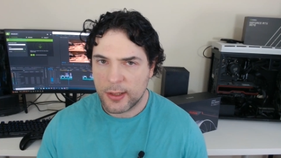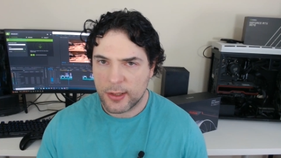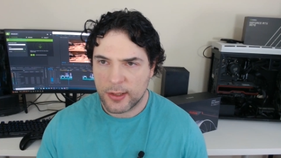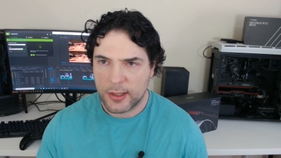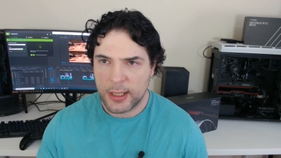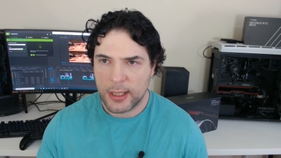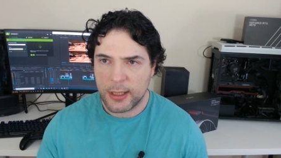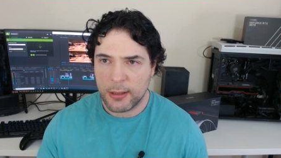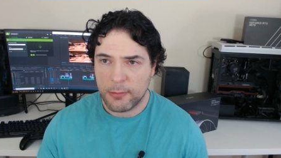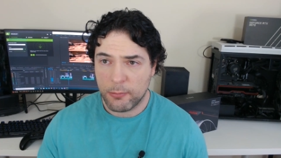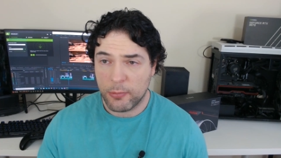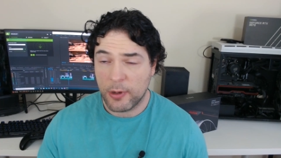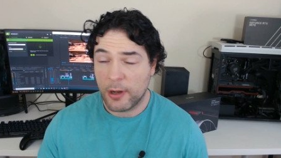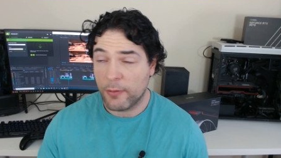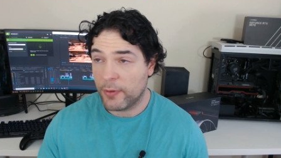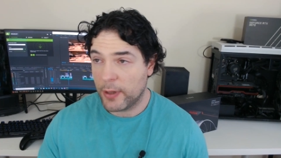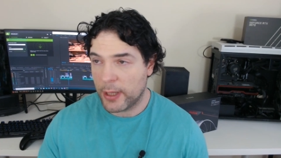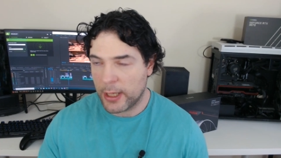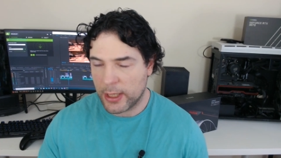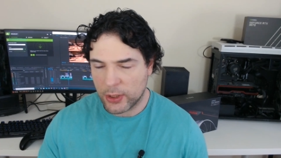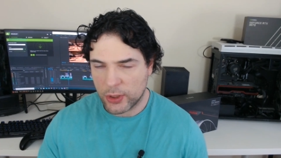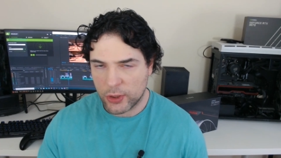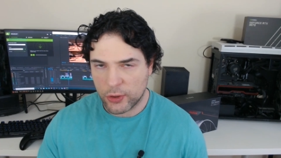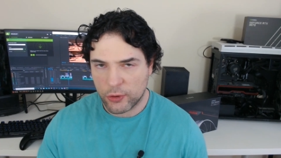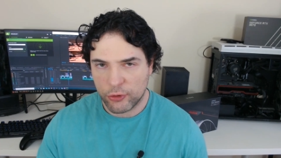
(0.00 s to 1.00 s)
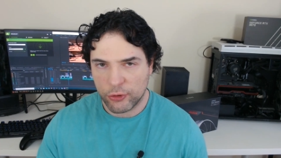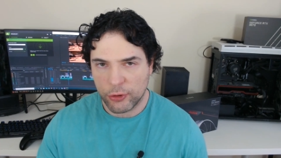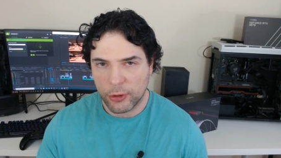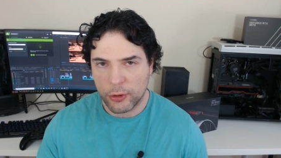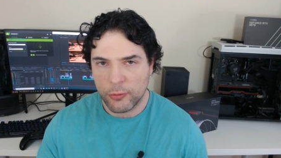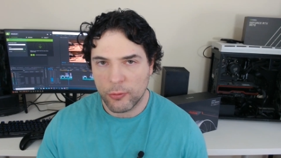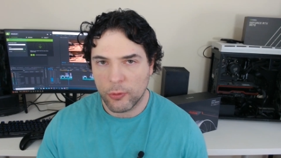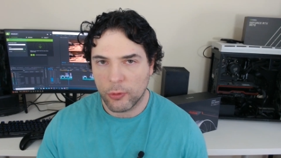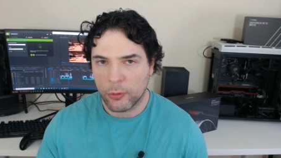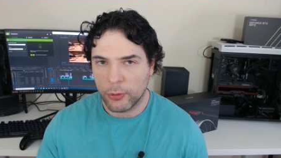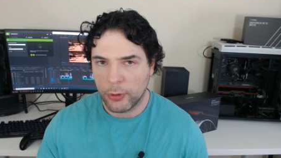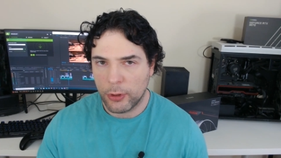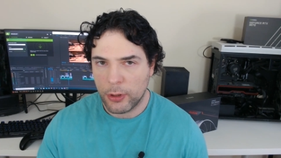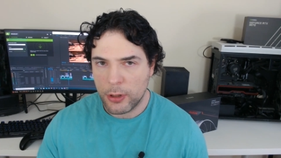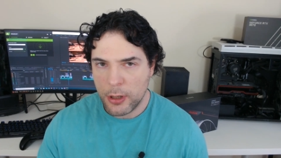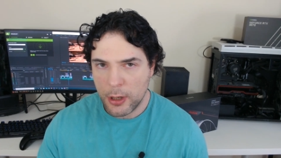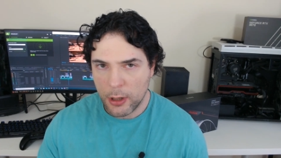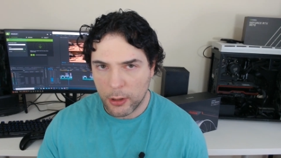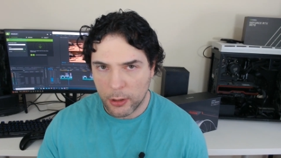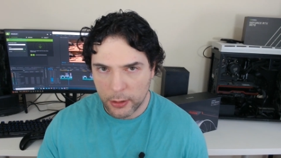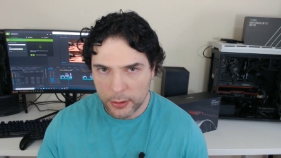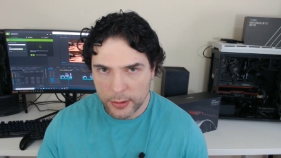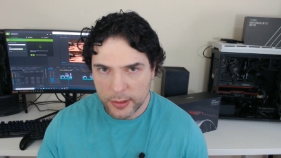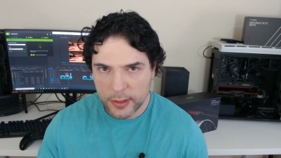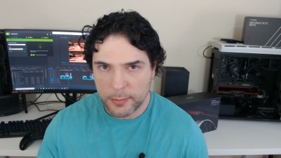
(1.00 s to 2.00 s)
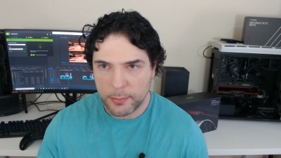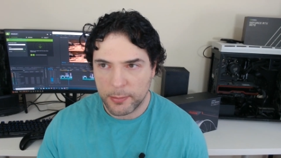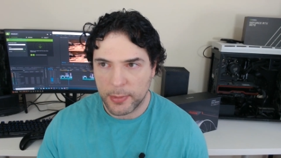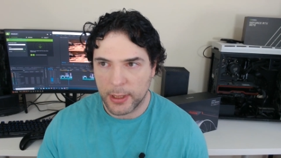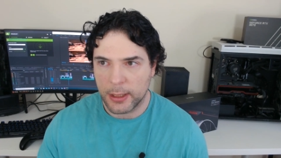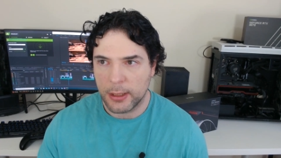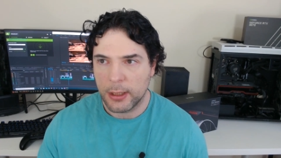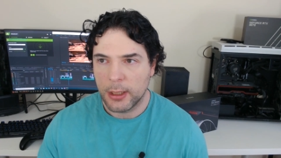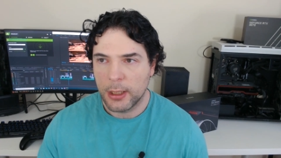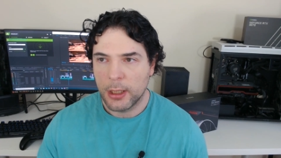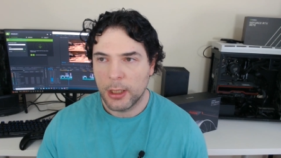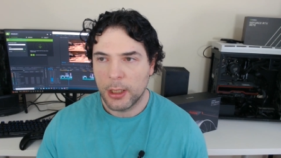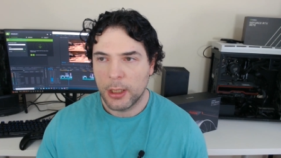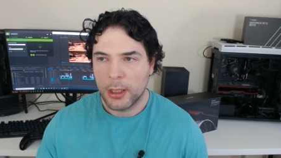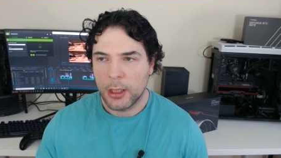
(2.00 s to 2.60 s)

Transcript: to see whether that's true or not. But